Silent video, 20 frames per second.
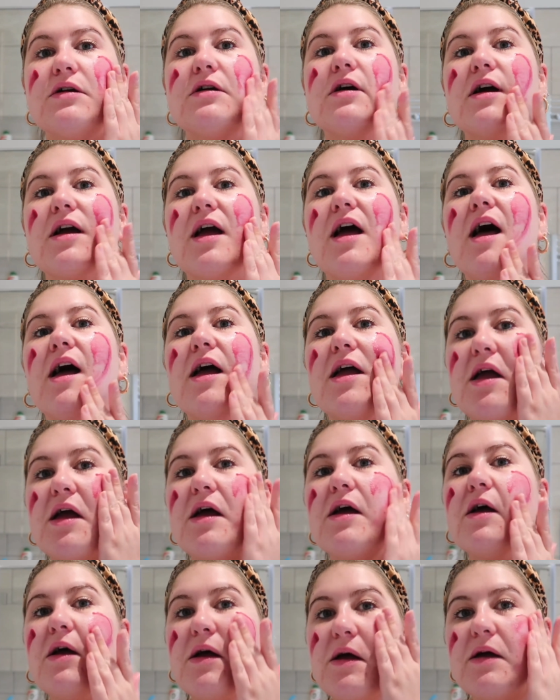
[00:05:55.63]
okay,
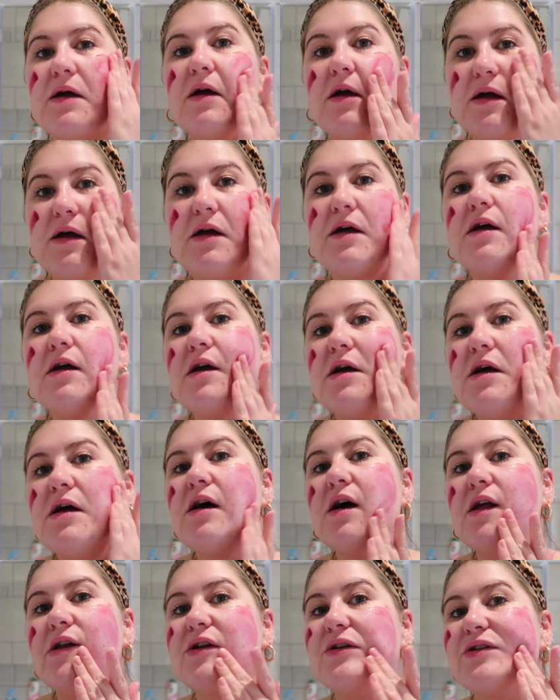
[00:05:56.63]

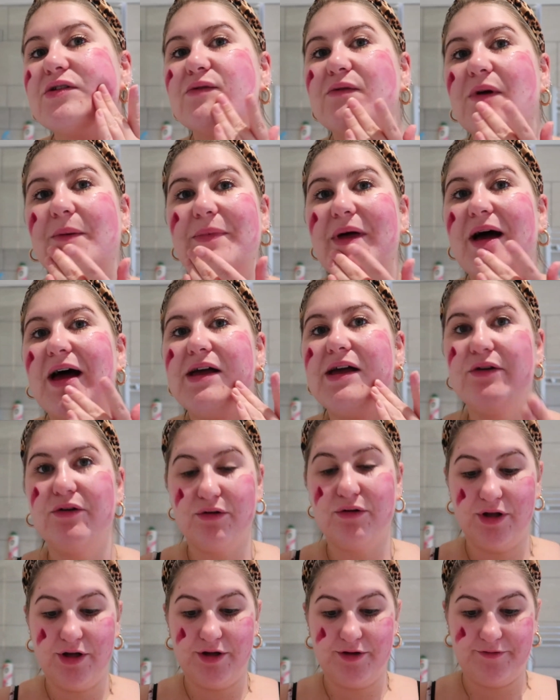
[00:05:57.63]
and just rub that in
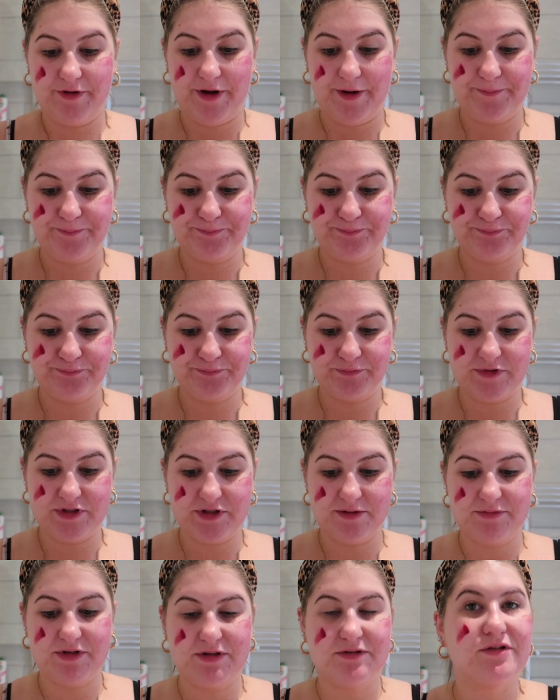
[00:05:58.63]
all over.
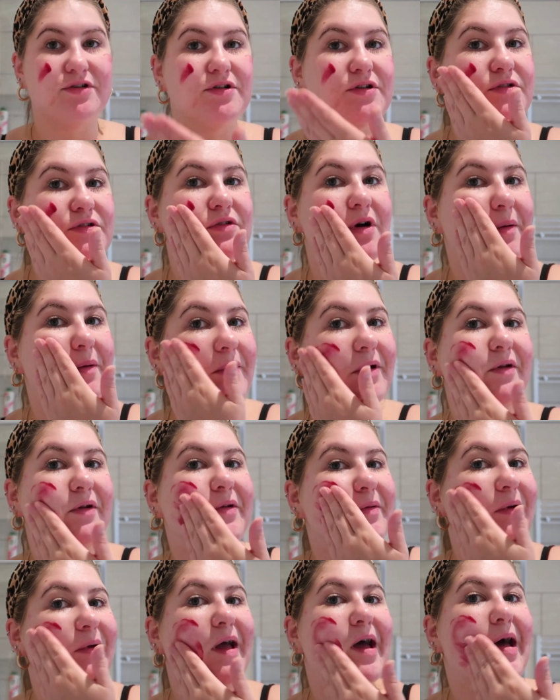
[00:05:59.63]
Sometimes I just drop it onto
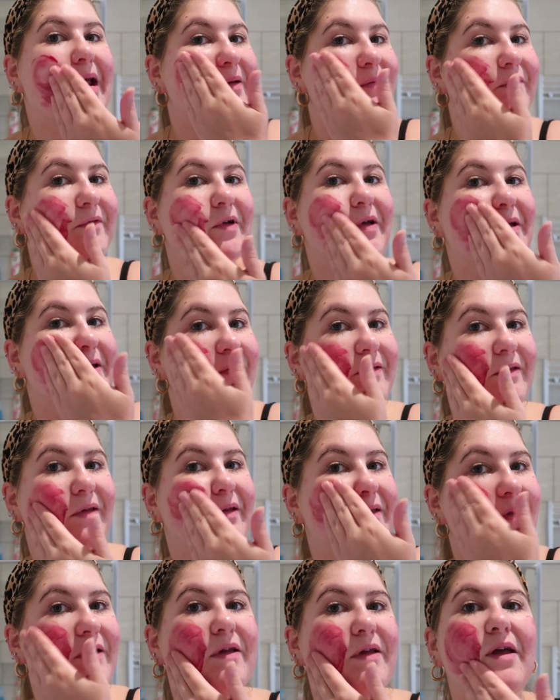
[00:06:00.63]
my hand first.
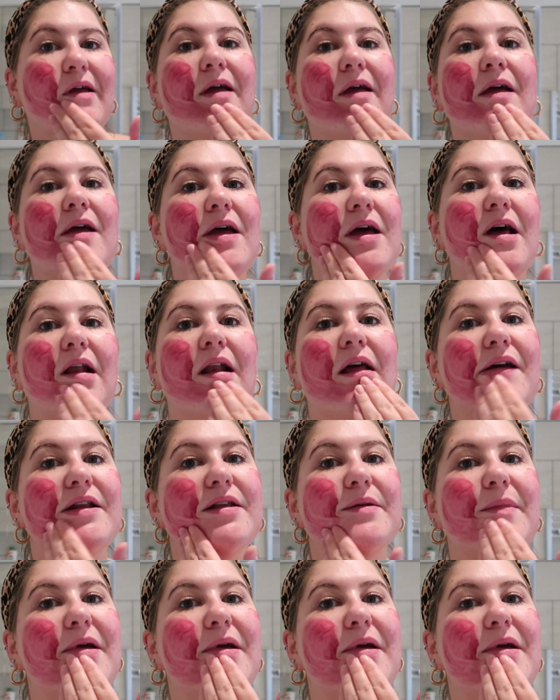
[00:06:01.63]
I like to